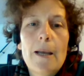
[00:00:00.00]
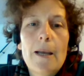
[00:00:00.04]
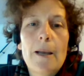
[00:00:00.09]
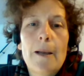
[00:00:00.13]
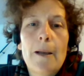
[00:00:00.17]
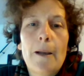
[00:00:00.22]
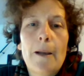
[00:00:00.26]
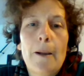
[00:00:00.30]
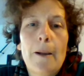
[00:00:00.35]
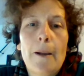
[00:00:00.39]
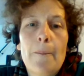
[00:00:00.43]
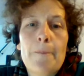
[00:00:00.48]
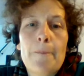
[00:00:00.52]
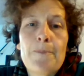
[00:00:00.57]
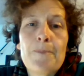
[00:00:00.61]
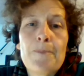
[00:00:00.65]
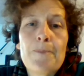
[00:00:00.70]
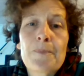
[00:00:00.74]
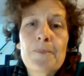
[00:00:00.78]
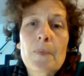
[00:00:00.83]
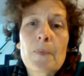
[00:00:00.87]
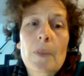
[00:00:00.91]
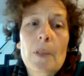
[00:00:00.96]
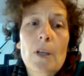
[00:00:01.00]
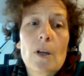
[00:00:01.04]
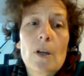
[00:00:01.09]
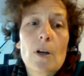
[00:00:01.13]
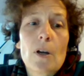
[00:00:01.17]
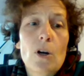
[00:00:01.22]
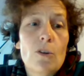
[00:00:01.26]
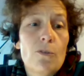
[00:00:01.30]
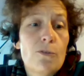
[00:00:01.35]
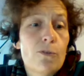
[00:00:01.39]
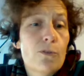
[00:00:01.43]

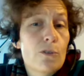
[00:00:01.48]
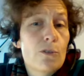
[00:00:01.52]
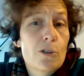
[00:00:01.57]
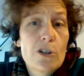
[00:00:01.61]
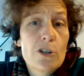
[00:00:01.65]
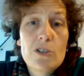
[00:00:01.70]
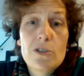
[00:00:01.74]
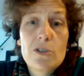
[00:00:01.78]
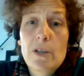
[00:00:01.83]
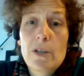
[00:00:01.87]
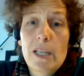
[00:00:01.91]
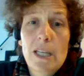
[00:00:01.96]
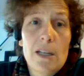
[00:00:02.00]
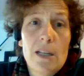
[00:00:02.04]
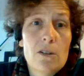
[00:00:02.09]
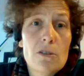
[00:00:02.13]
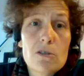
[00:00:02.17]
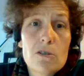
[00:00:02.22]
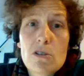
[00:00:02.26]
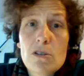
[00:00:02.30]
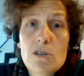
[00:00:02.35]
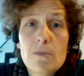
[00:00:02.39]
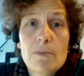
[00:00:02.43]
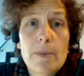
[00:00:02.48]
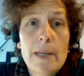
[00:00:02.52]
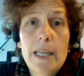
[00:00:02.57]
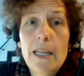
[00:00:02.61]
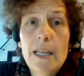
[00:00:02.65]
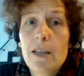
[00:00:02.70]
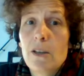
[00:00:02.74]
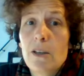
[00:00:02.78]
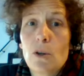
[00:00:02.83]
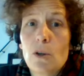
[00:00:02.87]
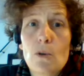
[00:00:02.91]
Of course, you can also
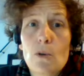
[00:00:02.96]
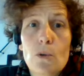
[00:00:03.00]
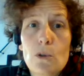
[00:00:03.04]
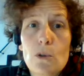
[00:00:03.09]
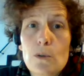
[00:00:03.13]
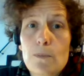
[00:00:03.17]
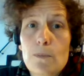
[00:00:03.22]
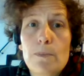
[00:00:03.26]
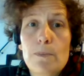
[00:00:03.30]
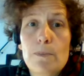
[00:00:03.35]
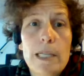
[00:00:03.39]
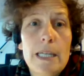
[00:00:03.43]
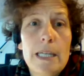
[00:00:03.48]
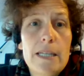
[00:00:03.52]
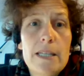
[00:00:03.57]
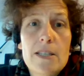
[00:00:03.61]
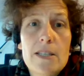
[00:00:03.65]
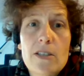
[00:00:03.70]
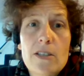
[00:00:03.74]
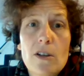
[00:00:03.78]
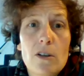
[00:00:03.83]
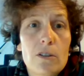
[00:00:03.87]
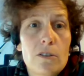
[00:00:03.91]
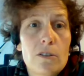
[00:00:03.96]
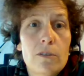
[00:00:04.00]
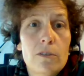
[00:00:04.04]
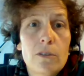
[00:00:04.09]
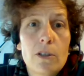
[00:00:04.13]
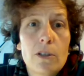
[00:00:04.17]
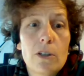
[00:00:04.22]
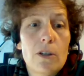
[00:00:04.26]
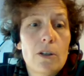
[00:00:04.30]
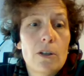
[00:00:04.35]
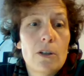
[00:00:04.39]
make a group based
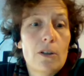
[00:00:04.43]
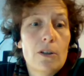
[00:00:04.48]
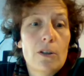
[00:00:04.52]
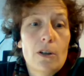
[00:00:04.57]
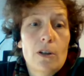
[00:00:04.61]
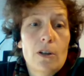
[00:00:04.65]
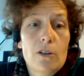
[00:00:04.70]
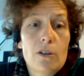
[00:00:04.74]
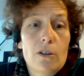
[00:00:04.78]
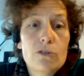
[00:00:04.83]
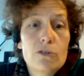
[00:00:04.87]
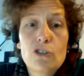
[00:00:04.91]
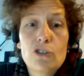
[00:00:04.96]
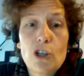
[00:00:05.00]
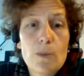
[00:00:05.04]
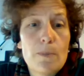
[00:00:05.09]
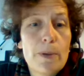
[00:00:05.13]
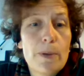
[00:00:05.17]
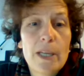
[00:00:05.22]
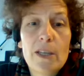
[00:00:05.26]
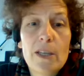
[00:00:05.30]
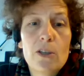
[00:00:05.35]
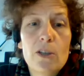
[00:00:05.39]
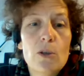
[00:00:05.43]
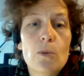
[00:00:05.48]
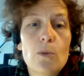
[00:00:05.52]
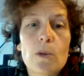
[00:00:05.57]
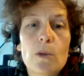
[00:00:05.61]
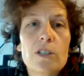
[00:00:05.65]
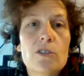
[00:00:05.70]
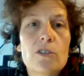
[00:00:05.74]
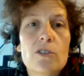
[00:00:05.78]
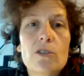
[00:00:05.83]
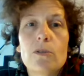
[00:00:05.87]
on the topic you
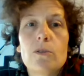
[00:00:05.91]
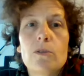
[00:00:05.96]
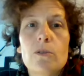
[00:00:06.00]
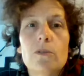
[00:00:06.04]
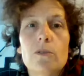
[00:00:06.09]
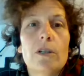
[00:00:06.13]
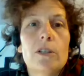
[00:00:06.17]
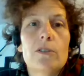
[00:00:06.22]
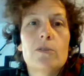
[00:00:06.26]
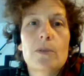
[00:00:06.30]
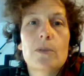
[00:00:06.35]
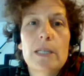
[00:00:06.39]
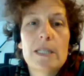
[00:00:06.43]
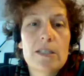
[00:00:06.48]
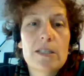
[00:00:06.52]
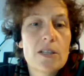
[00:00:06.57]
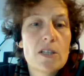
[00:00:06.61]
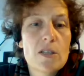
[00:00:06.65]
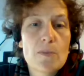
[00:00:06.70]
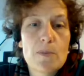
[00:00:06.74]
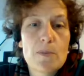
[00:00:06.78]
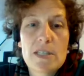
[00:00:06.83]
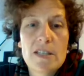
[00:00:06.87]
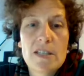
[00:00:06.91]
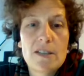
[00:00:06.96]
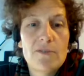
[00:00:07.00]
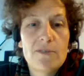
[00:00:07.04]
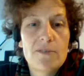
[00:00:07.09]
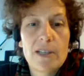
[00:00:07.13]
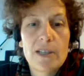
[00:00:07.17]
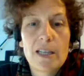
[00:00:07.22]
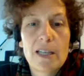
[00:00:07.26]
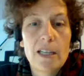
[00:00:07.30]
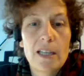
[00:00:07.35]
want to address, the
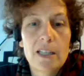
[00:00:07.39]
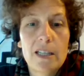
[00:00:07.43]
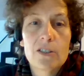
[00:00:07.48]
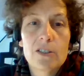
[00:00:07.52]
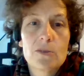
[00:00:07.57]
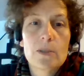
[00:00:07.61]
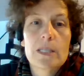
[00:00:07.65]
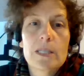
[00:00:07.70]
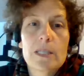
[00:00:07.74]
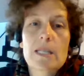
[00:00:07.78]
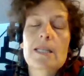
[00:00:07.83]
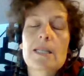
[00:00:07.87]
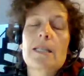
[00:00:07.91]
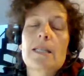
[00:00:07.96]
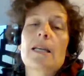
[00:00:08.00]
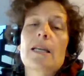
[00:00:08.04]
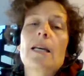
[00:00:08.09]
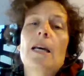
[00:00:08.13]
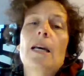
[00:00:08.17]
specific interest,